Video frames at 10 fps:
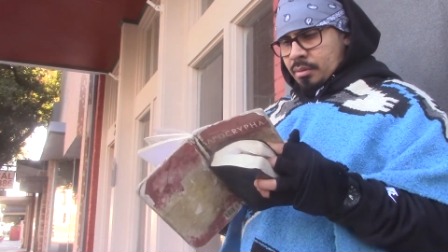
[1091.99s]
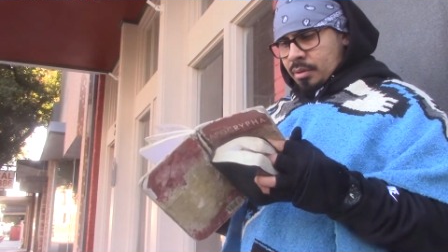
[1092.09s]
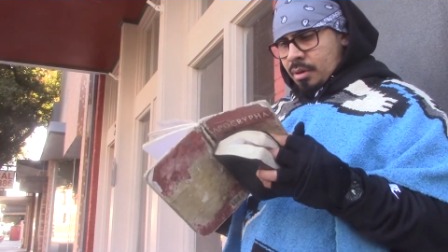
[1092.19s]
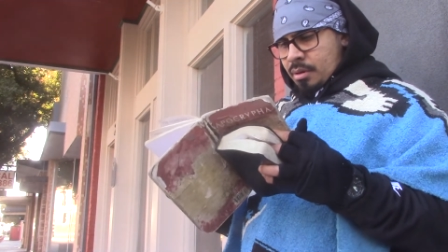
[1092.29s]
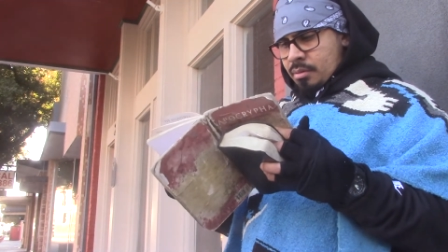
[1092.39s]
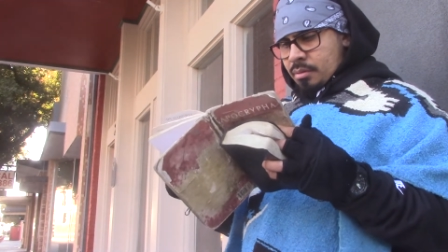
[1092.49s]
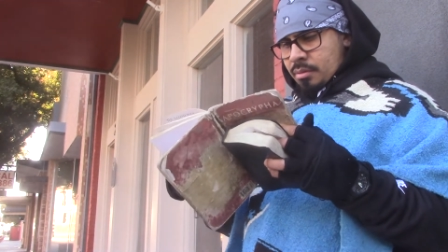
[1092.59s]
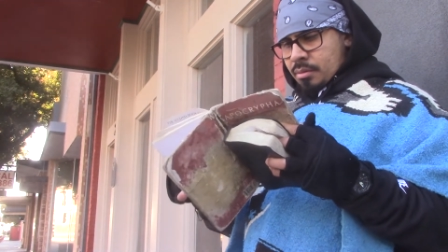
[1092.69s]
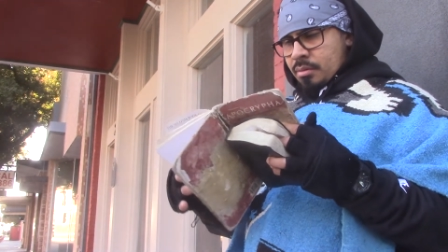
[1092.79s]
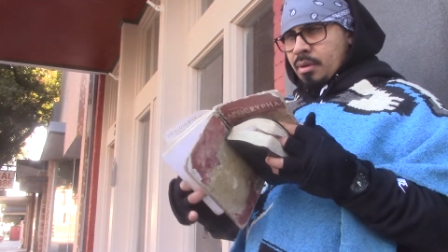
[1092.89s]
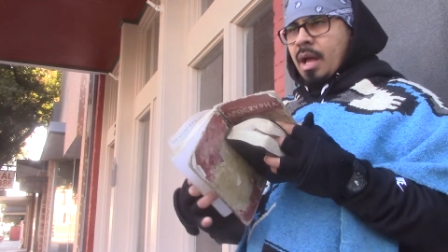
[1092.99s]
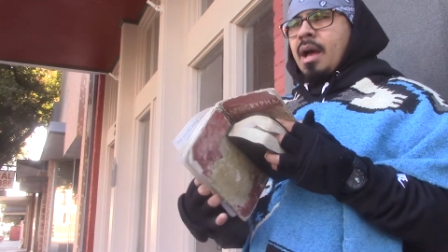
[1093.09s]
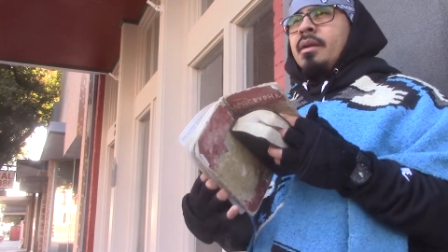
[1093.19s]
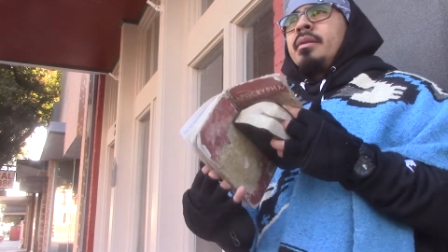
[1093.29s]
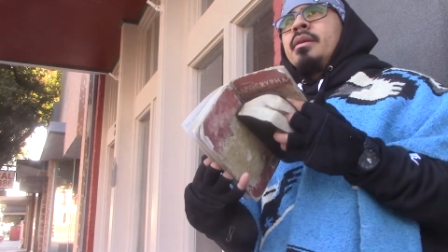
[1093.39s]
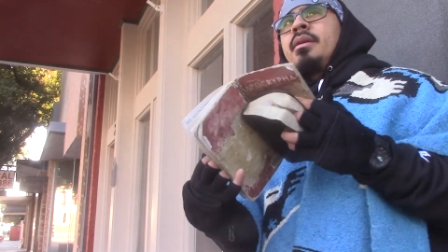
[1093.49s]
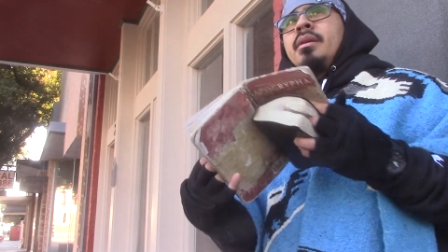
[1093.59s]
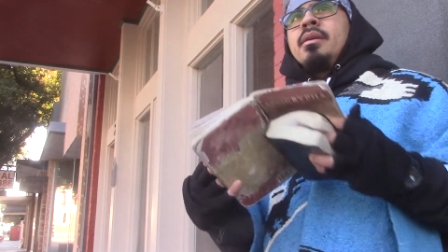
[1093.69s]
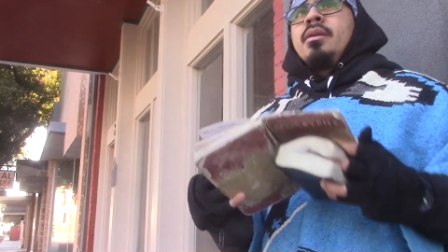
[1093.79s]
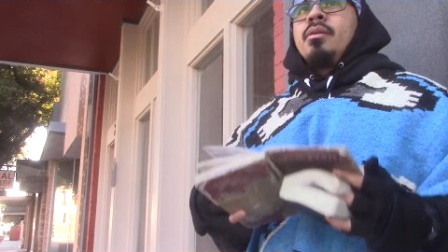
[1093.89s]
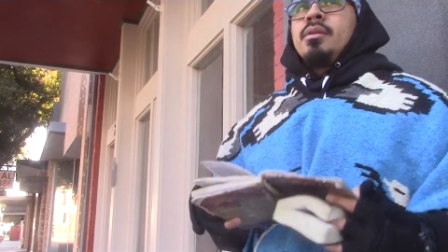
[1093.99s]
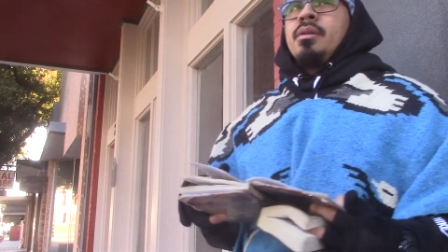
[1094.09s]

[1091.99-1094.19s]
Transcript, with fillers: You know, I had, you know, you